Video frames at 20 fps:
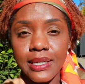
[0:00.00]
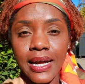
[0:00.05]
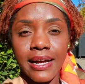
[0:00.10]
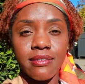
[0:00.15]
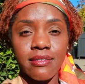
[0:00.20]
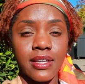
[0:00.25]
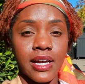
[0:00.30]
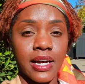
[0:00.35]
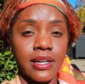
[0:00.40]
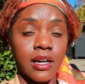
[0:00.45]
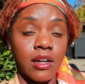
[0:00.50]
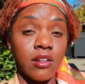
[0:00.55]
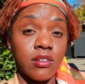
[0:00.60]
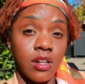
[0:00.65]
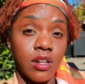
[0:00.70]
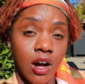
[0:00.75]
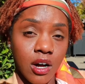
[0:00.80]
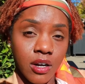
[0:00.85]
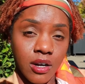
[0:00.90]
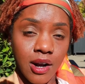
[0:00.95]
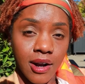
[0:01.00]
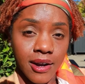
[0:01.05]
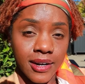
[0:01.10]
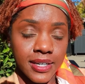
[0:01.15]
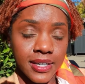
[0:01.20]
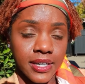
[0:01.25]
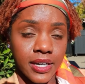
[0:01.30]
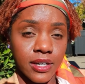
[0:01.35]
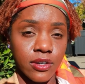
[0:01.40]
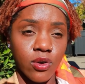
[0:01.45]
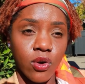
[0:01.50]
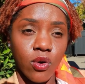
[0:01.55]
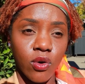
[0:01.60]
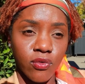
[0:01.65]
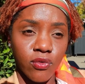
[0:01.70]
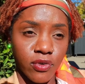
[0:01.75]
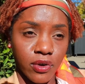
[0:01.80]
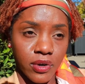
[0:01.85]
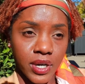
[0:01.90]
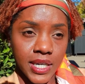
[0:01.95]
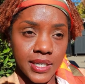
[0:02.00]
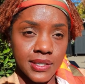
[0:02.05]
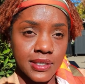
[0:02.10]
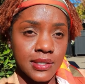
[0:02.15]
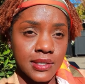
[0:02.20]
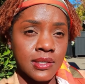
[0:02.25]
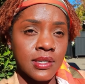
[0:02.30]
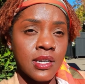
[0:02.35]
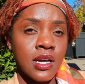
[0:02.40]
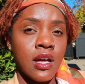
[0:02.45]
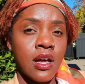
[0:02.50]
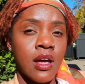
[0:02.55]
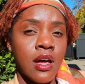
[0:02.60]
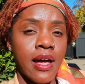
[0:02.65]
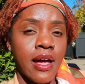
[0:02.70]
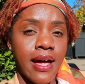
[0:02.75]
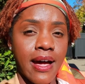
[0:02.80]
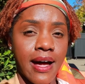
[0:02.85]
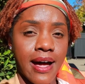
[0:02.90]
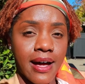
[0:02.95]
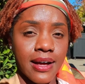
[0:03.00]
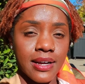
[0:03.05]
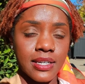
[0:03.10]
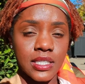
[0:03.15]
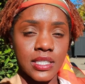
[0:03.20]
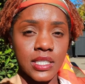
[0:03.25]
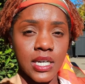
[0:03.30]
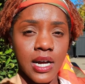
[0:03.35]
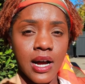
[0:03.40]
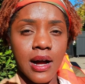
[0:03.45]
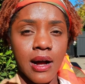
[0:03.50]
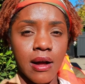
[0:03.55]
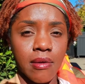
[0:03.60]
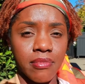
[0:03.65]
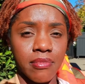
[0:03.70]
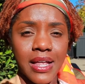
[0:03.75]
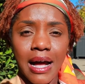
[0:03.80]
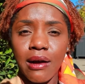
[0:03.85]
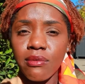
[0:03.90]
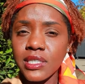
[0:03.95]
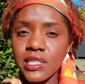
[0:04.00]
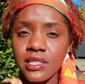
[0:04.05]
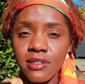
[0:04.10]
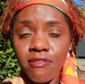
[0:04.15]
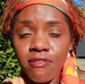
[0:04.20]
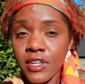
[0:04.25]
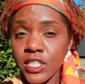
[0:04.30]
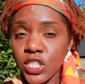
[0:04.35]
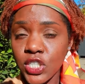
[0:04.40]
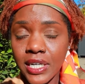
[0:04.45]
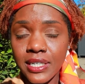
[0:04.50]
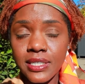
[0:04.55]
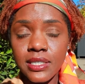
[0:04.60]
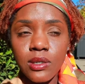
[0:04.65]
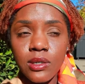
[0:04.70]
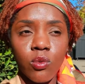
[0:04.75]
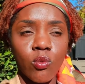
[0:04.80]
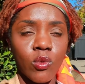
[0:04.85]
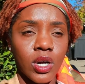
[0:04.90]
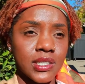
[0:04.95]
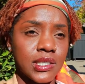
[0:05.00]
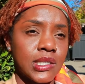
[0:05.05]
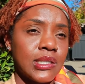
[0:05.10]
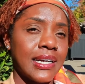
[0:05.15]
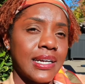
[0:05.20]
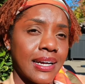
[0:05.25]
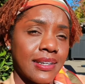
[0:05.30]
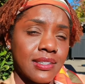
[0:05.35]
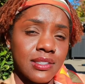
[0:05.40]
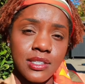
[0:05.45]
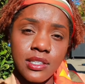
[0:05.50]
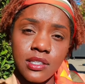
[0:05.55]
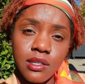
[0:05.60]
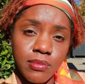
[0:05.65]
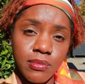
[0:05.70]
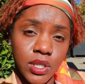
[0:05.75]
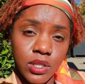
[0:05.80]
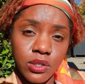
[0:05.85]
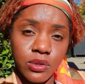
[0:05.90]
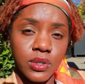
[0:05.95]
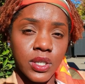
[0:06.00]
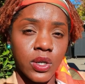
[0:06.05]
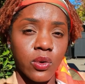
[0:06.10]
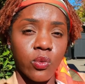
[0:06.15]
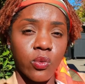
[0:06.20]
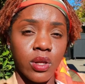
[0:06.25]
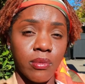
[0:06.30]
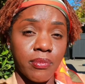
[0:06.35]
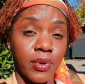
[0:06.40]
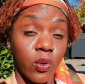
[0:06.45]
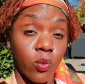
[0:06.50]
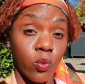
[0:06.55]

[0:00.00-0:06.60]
and then a long cardigan over it. And that was sufficient. Once you get into the balloon, it will be